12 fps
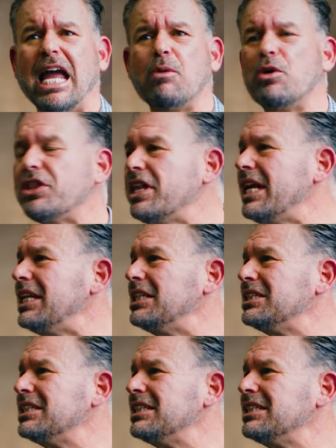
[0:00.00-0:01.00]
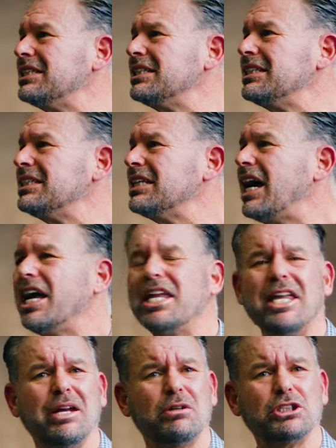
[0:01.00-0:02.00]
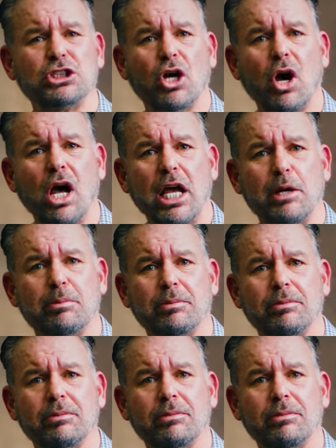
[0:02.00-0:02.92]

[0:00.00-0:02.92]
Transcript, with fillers: and within a year's time,